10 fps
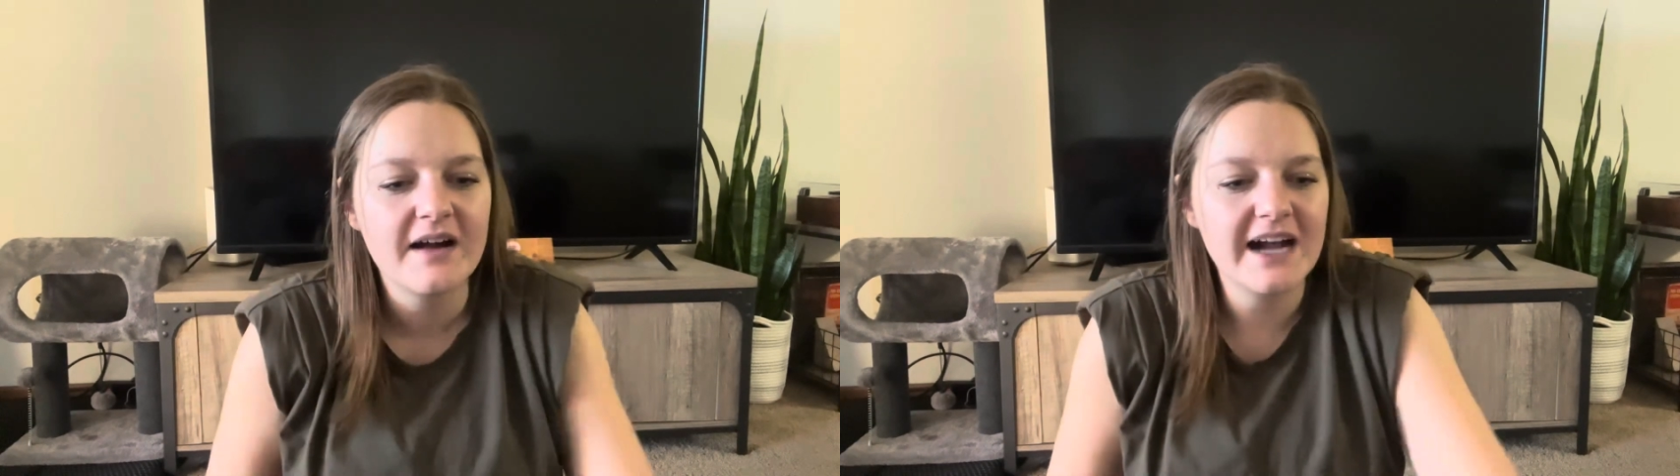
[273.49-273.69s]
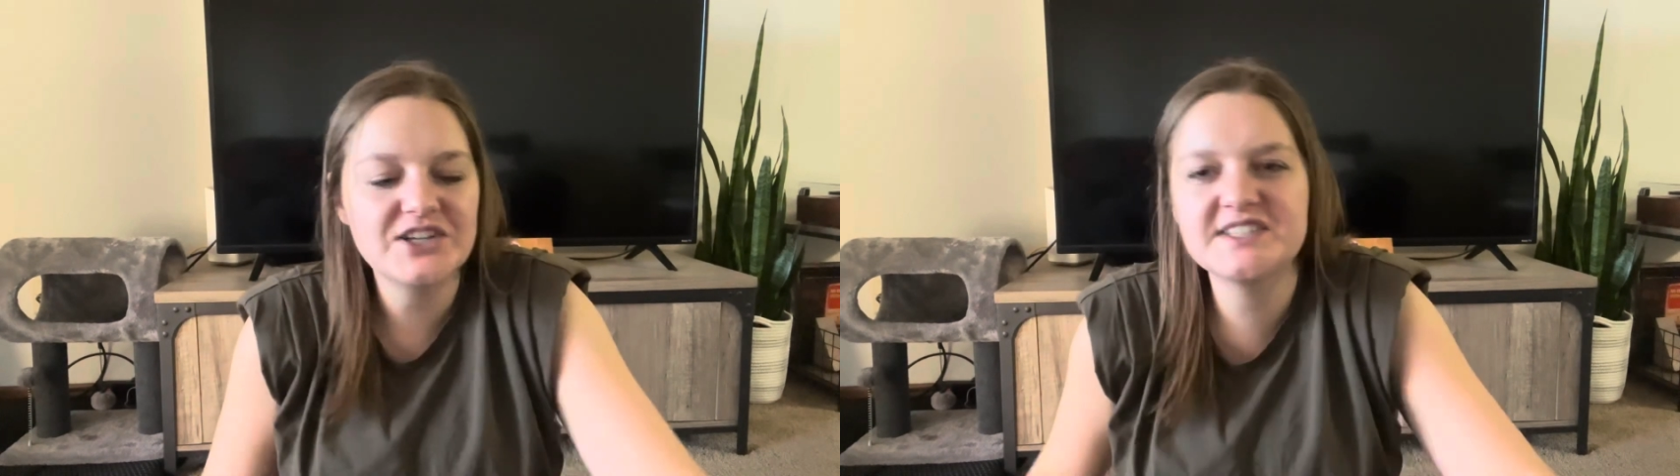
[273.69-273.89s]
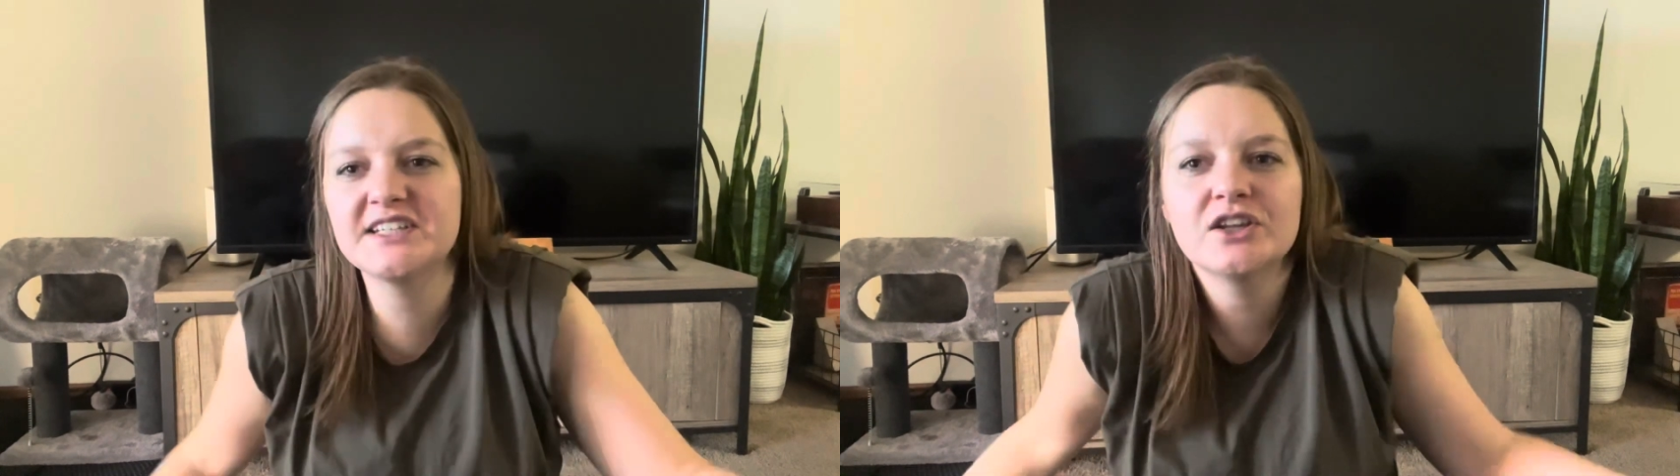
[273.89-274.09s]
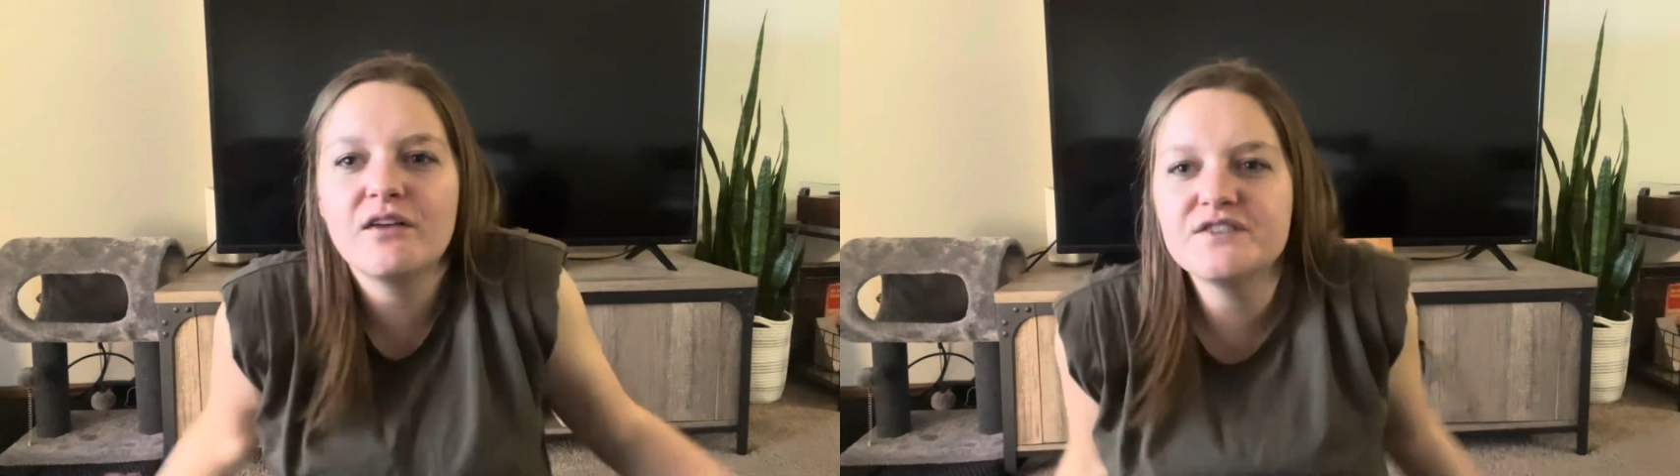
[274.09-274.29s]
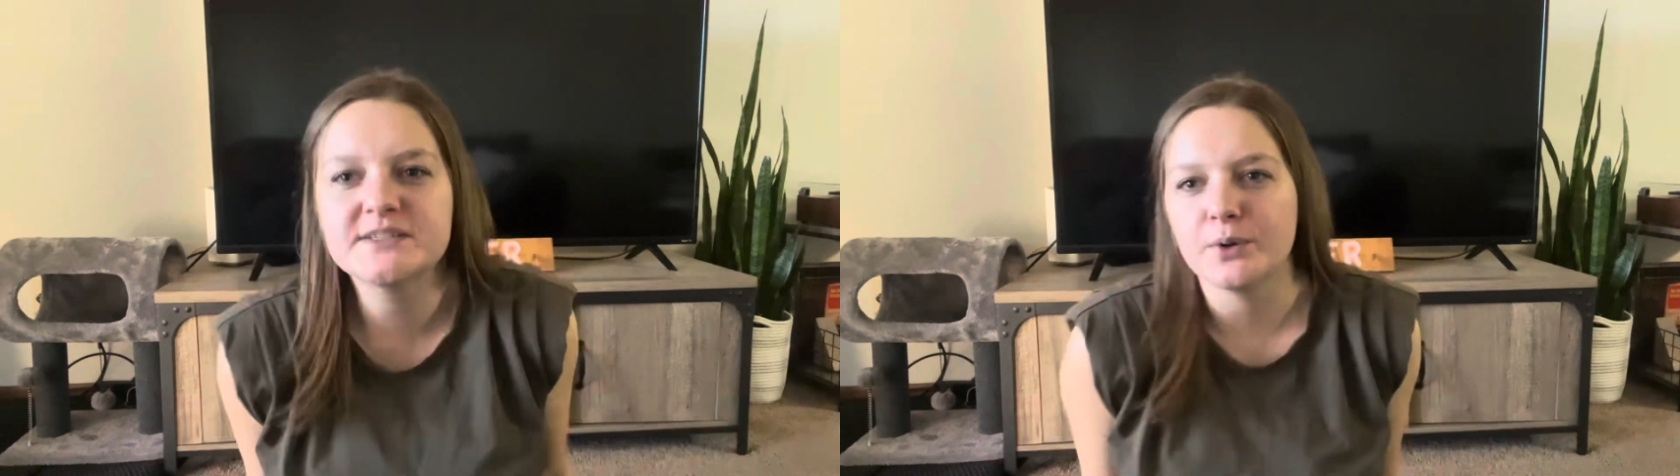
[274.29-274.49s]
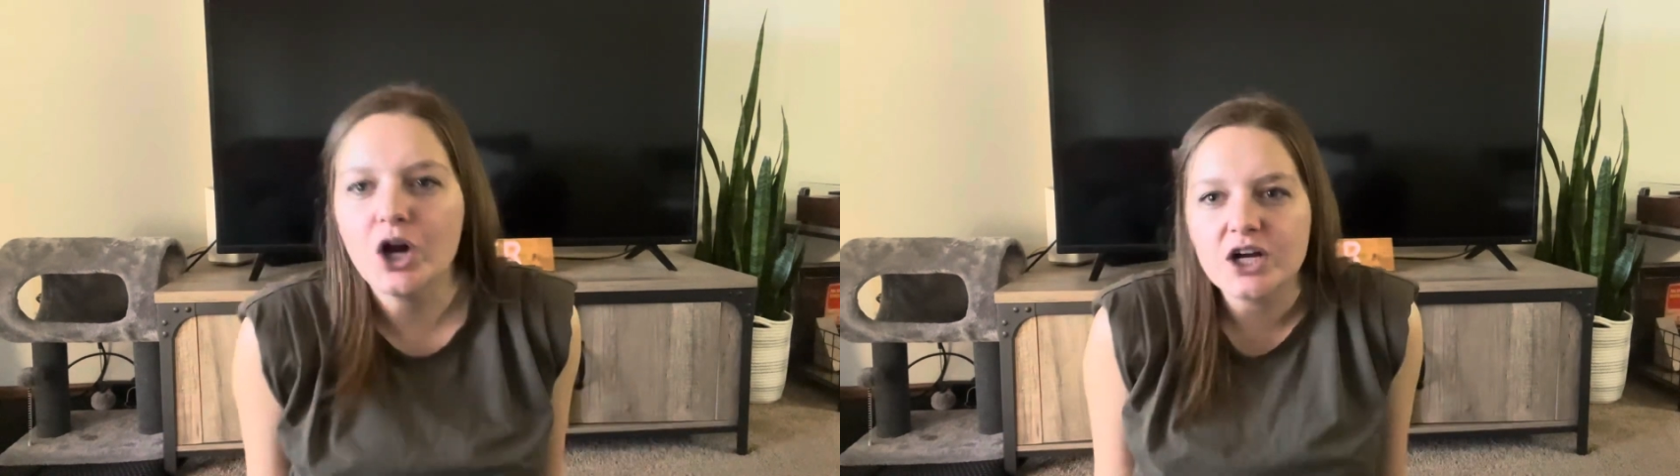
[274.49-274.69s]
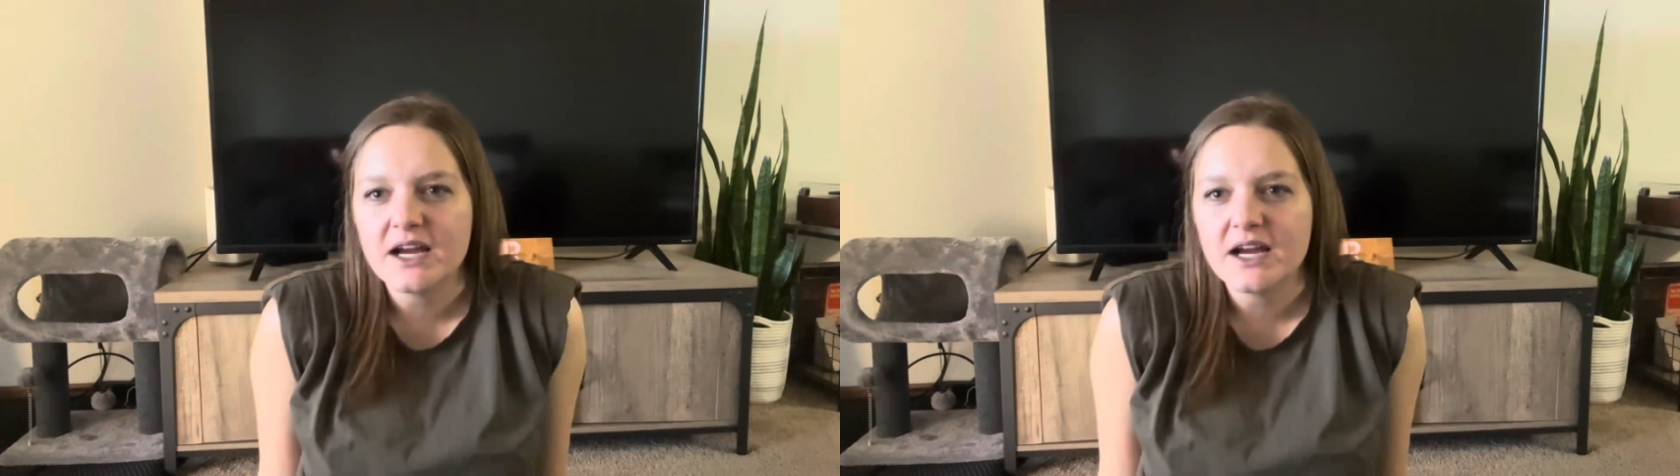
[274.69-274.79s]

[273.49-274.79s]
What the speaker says: I just didn't love this book.